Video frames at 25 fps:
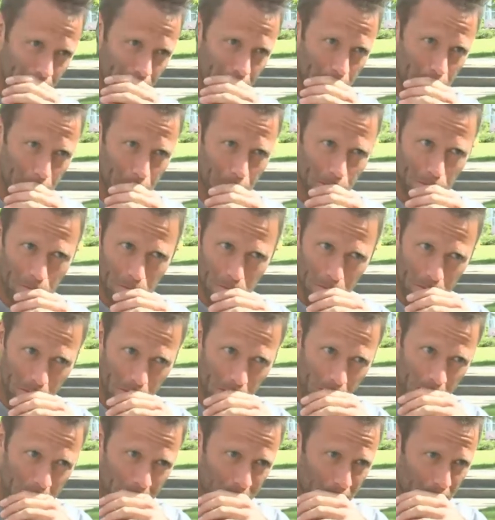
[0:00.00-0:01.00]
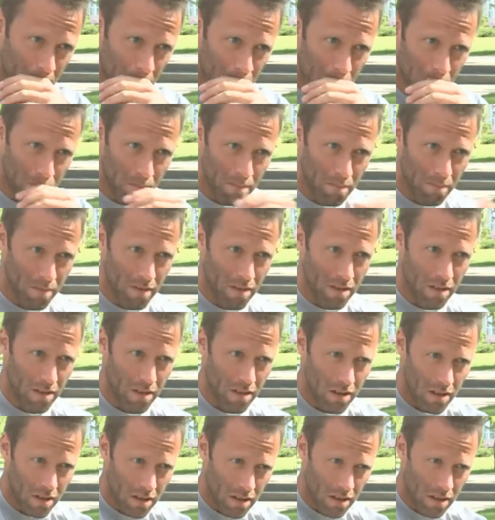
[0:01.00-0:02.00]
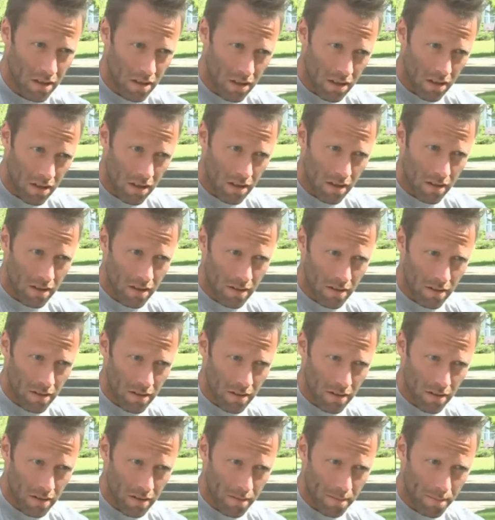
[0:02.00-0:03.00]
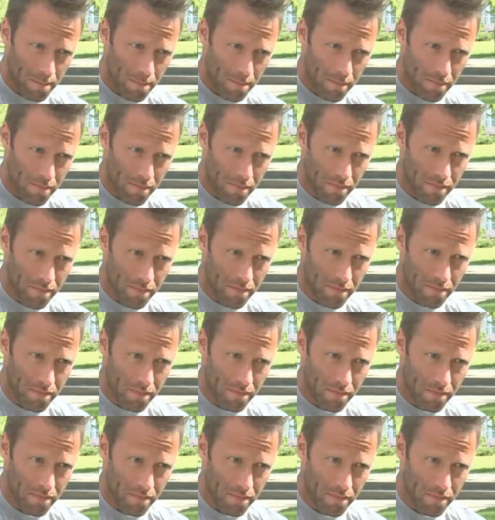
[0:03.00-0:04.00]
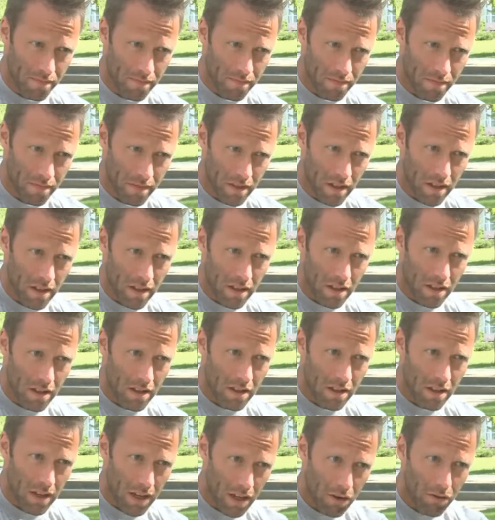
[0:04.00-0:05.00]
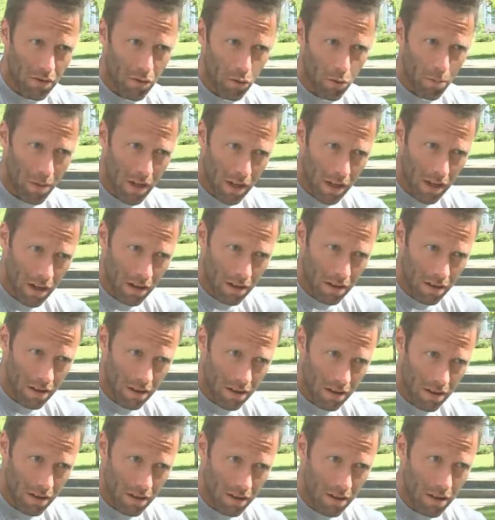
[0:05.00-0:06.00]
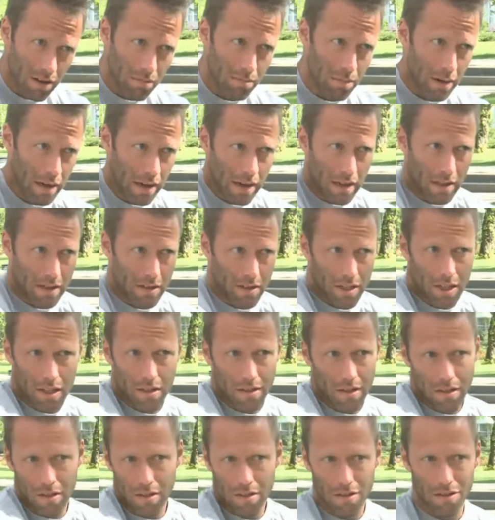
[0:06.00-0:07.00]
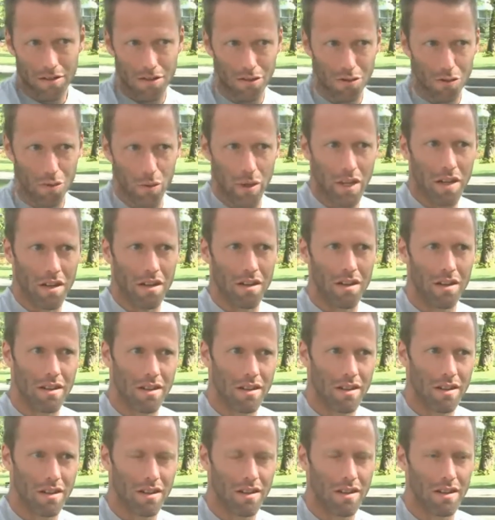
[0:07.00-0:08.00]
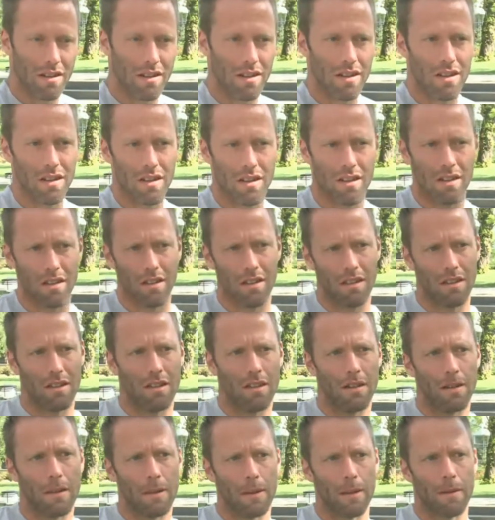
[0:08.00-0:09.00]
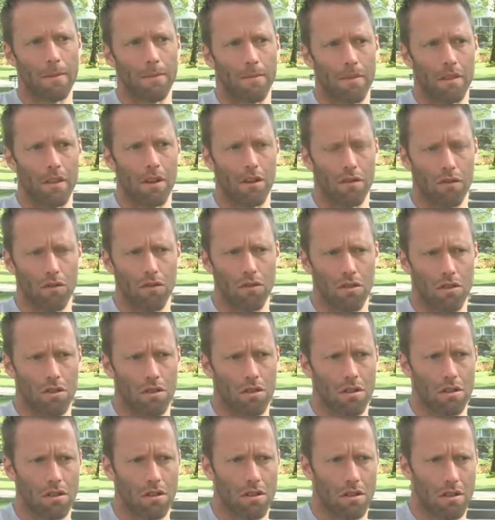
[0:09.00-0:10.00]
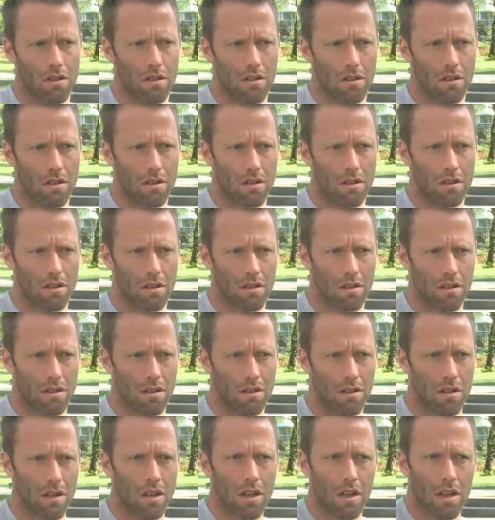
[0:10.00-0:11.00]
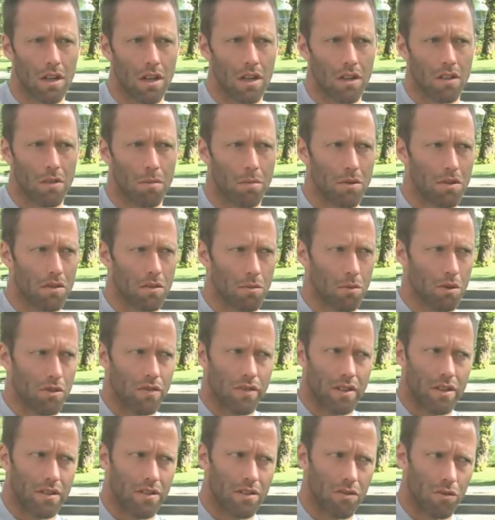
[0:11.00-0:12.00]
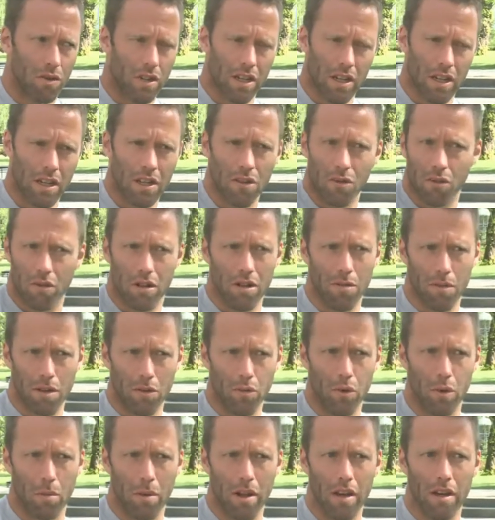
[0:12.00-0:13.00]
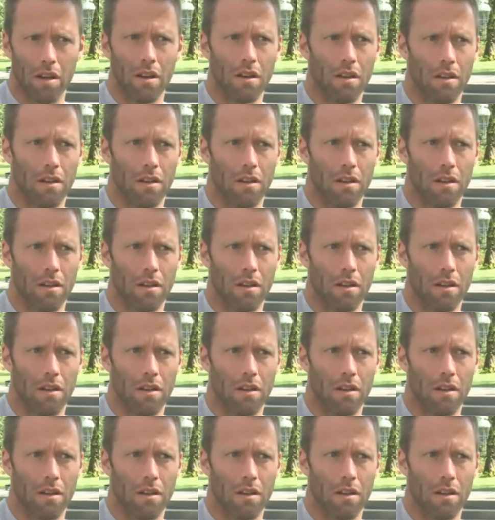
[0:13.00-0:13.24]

What's your dream for for um, this year here in Romania? Here in Romania? Yes. But it's easy. It's to win. It's uh, possible. Yeah, of course. Uh, it's possible for us to win any tournament we play.